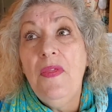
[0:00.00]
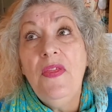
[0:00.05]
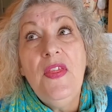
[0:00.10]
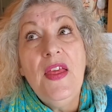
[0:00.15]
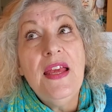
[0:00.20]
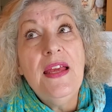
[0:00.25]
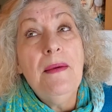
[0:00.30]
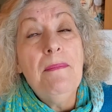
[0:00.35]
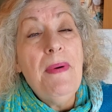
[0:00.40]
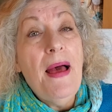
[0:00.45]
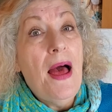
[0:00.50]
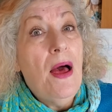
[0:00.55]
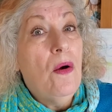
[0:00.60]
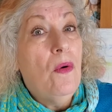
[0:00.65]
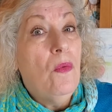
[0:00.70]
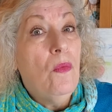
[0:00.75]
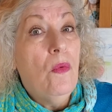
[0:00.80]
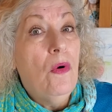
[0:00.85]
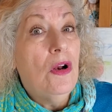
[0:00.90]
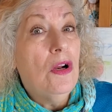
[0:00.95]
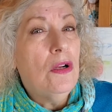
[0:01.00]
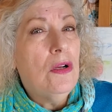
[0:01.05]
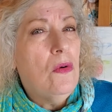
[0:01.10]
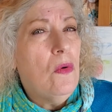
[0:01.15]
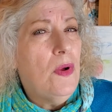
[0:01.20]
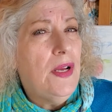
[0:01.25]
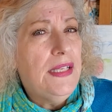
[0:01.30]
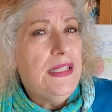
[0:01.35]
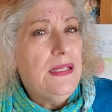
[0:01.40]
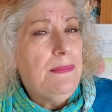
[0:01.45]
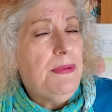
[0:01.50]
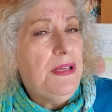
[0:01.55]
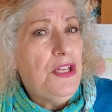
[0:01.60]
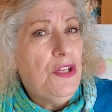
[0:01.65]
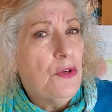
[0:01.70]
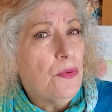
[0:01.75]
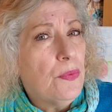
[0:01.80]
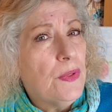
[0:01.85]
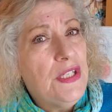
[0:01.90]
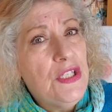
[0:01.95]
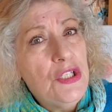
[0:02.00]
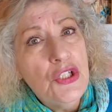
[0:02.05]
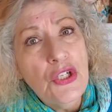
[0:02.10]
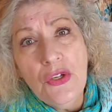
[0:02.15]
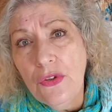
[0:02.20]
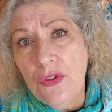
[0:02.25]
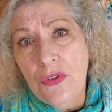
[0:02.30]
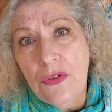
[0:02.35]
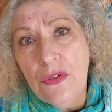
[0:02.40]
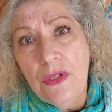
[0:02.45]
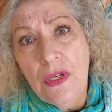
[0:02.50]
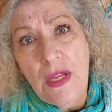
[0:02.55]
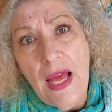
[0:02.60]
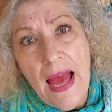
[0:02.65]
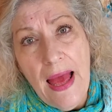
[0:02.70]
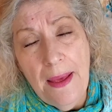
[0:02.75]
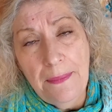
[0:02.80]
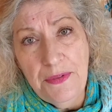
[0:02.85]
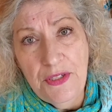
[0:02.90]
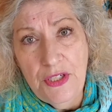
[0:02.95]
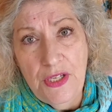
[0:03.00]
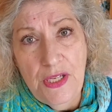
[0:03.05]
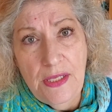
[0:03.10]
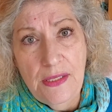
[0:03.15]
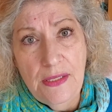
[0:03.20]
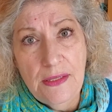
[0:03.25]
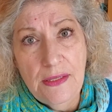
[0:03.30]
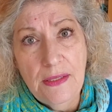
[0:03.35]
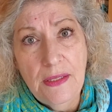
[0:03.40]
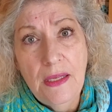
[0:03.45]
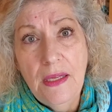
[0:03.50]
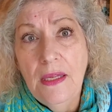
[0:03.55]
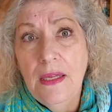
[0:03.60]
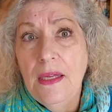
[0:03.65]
Think about what are going to be your return options.